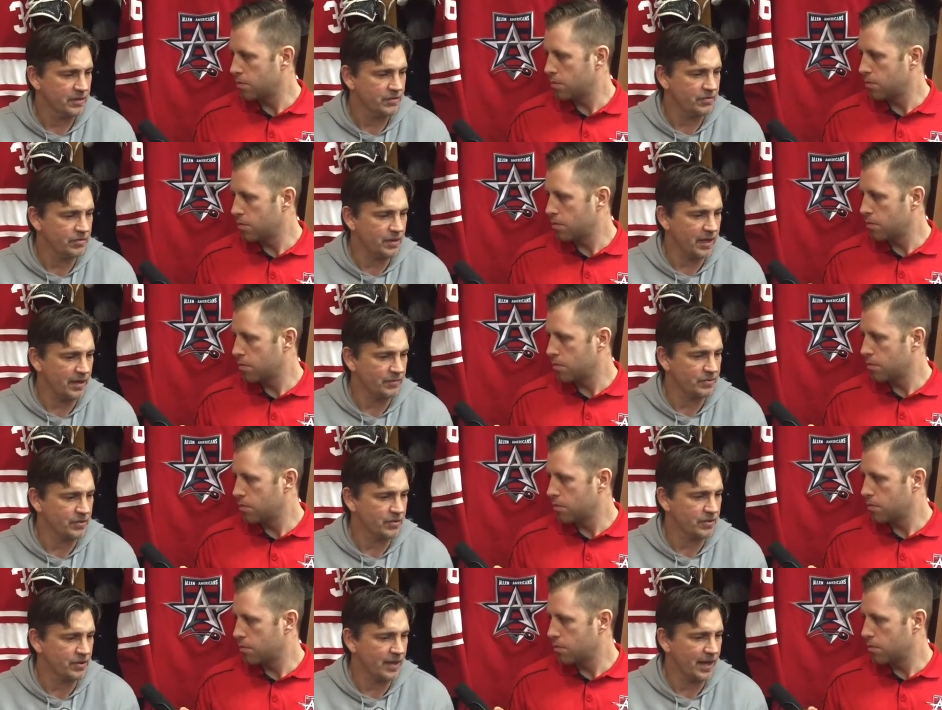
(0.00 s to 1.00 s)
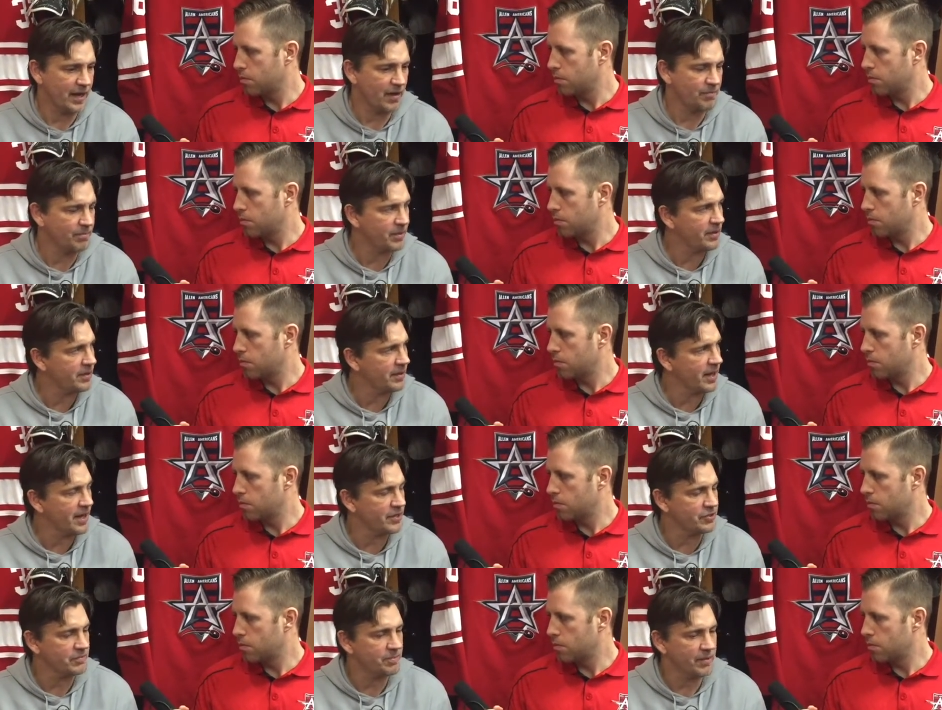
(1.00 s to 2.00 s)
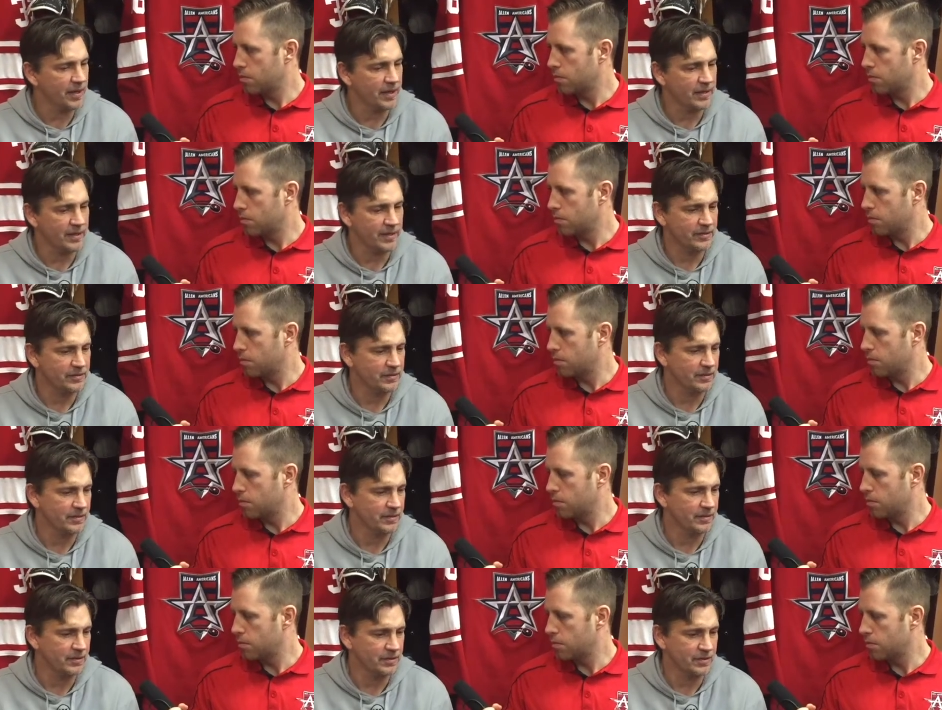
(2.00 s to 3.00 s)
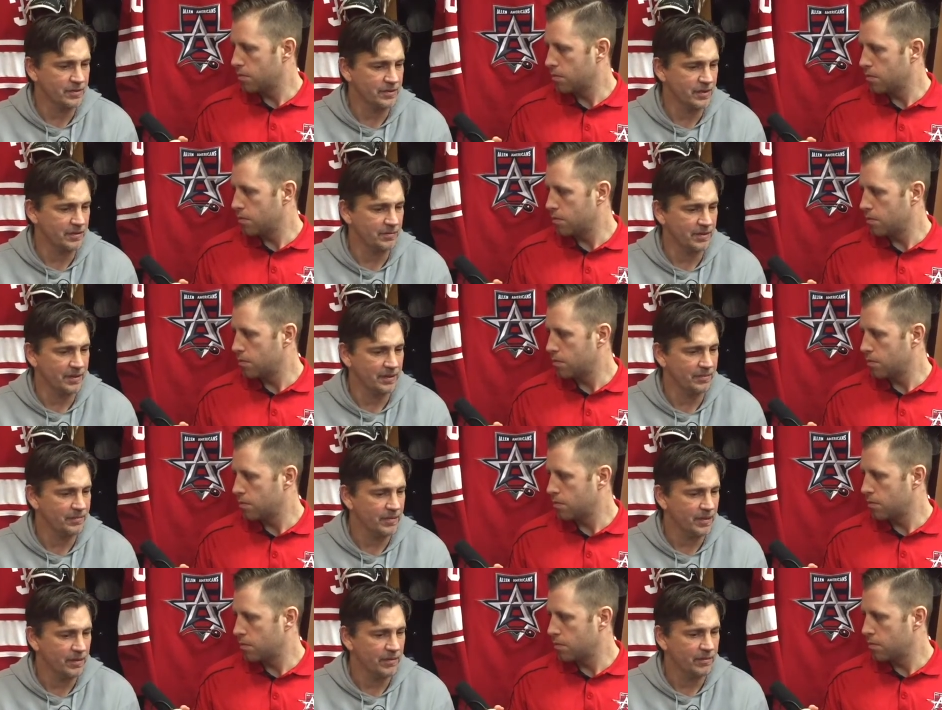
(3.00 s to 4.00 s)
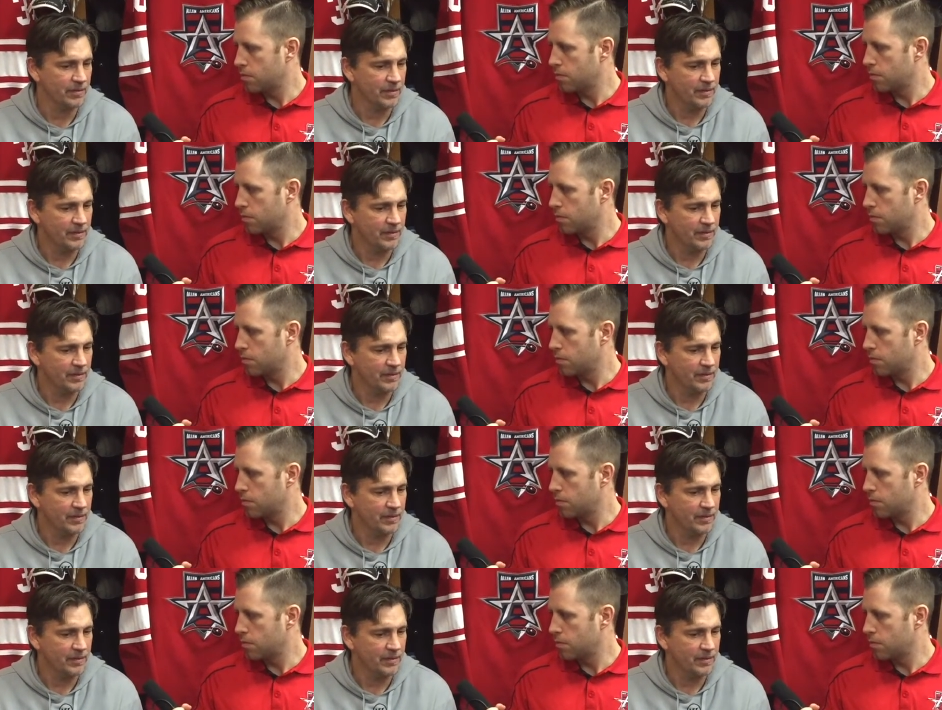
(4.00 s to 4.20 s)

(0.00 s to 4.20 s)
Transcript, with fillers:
Speaker 1: two games, so you got to outplay the guys you're playing against, and because it's going to be, you know,